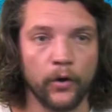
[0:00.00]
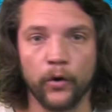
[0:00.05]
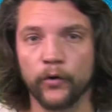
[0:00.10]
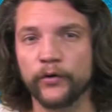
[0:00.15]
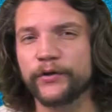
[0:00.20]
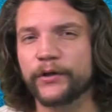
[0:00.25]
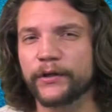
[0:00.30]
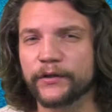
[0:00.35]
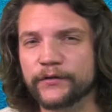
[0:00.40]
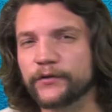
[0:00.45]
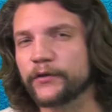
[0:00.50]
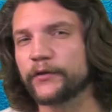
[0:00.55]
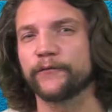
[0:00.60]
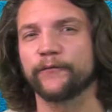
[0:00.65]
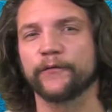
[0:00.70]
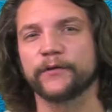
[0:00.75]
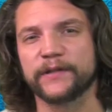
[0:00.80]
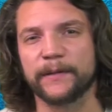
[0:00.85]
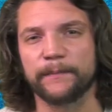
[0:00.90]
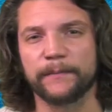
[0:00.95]
or you could search
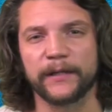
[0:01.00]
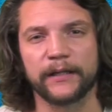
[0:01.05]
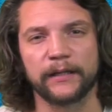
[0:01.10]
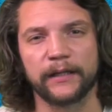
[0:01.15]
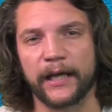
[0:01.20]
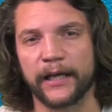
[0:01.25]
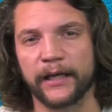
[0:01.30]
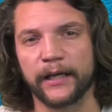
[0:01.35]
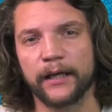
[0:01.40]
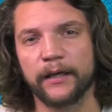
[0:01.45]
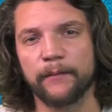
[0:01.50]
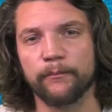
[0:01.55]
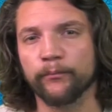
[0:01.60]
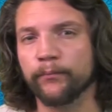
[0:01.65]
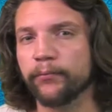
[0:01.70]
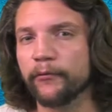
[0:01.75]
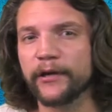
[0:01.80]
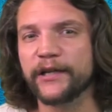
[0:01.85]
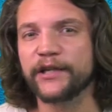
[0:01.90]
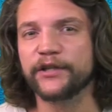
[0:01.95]
for something like
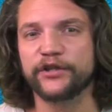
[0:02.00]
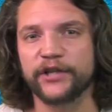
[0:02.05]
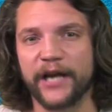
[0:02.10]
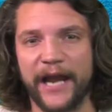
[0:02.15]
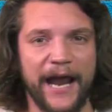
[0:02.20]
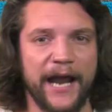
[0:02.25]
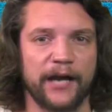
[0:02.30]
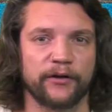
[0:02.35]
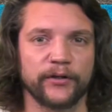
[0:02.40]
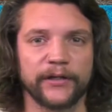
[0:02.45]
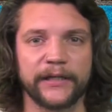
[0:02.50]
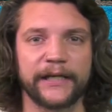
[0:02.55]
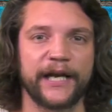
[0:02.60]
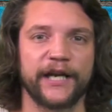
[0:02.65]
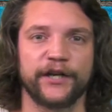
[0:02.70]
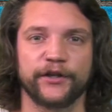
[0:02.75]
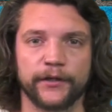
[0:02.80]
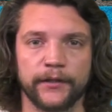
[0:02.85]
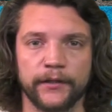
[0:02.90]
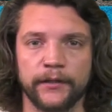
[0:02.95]
Bridge
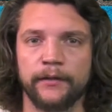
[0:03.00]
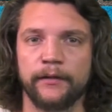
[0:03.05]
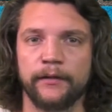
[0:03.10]
Aggregator